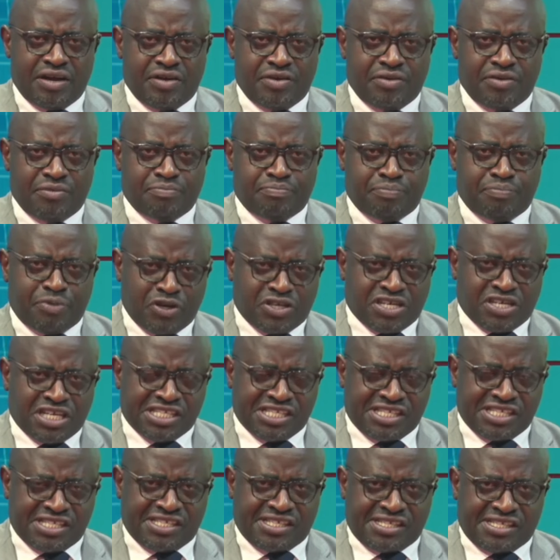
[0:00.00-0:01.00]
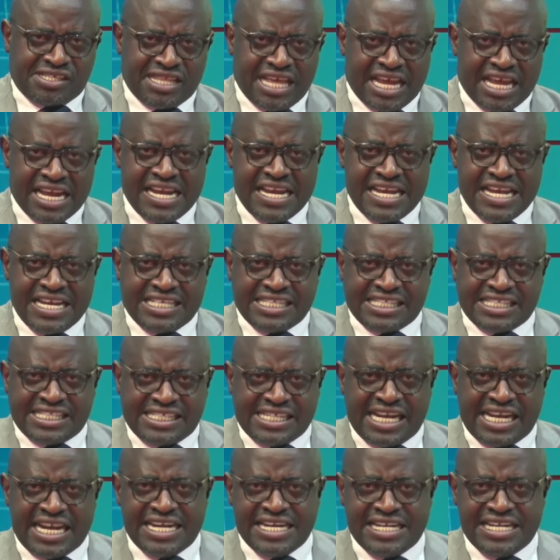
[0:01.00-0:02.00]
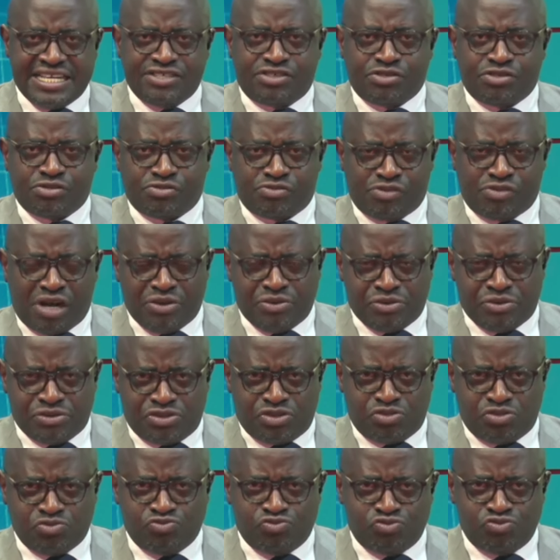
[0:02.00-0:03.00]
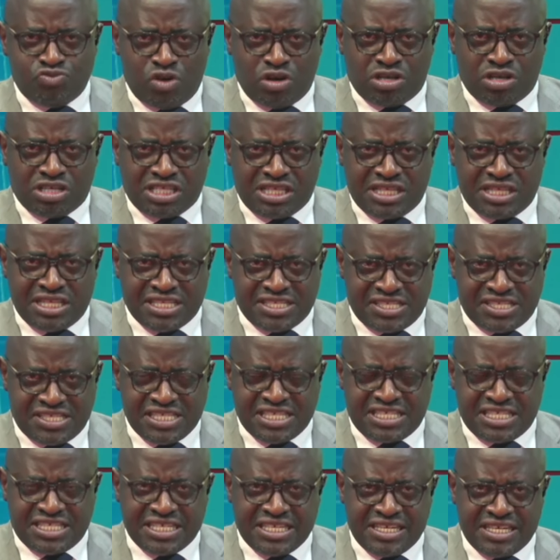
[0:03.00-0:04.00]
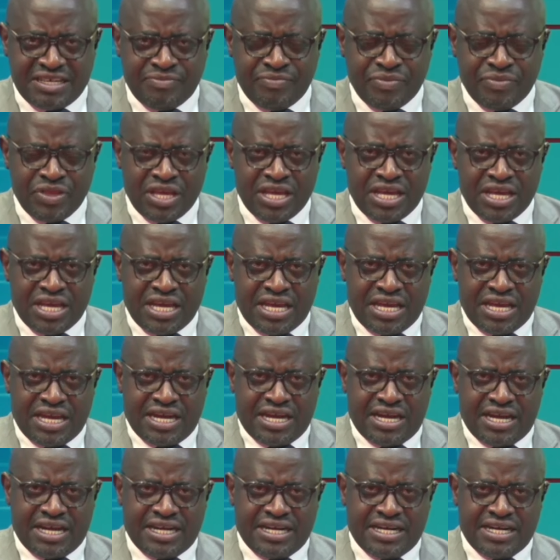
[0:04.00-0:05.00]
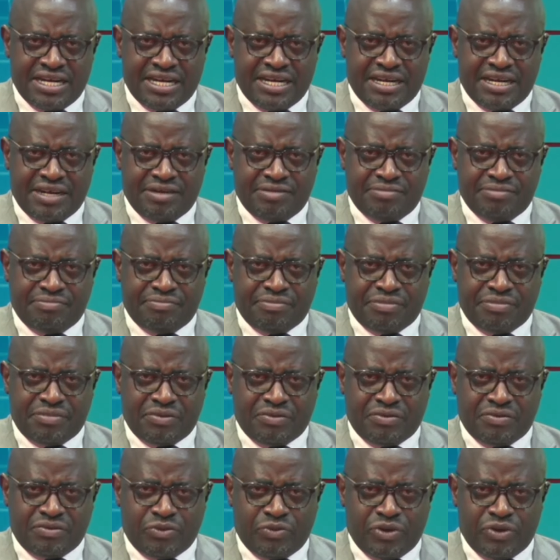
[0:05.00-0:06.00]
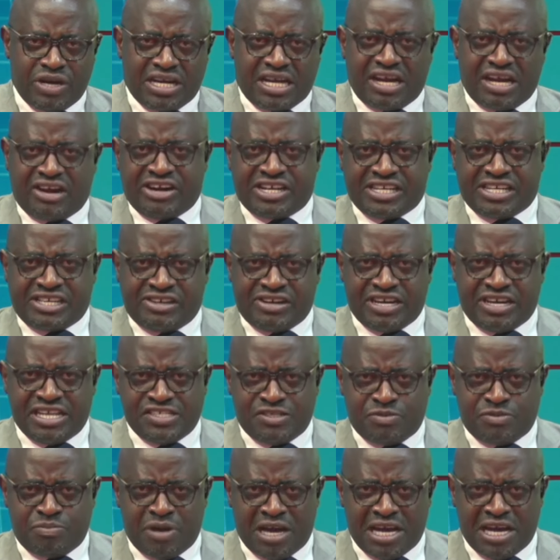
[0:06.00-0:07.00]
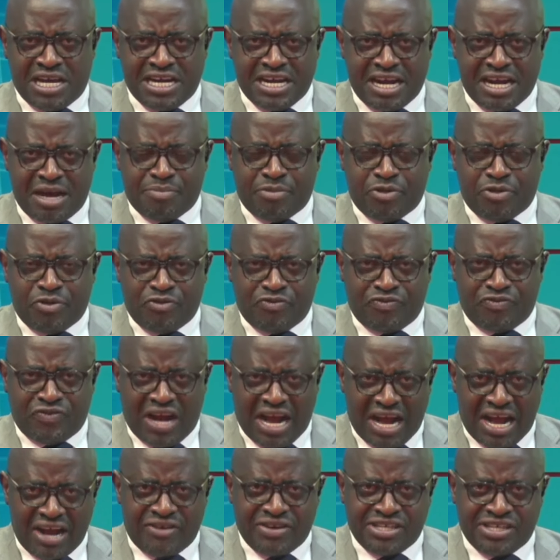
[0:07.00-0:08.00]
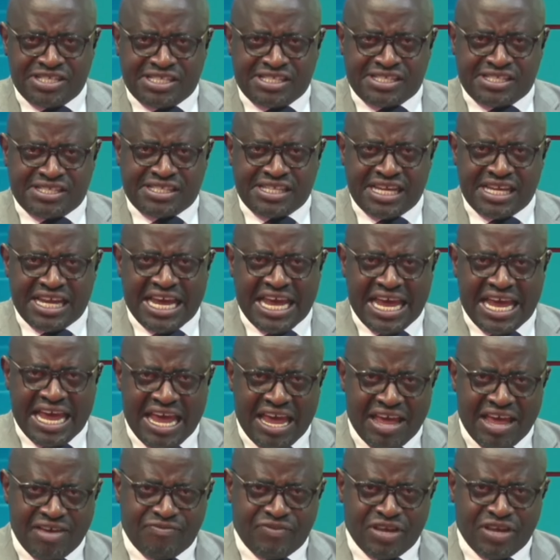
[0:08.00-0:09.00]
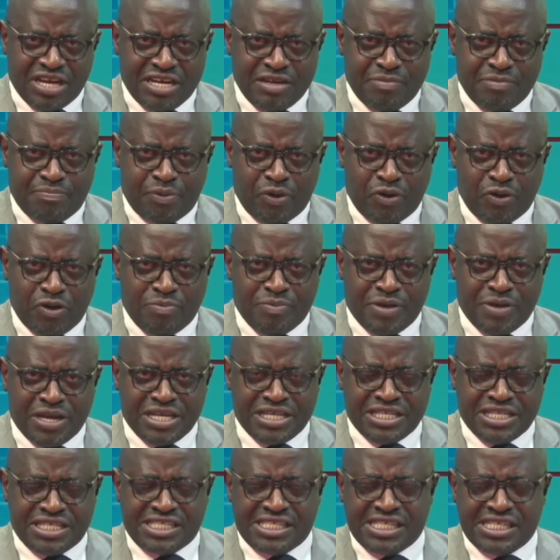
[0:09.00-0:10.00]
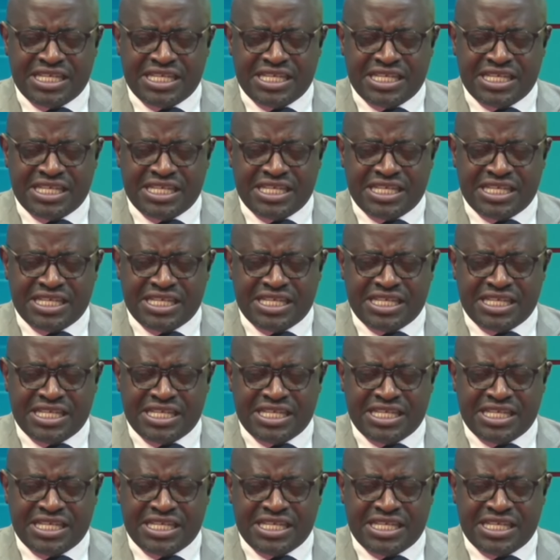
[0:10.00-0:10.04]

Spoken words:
protests that later turned into riots rocked the city, and they were characterized by a number of arrests, heavy deployment,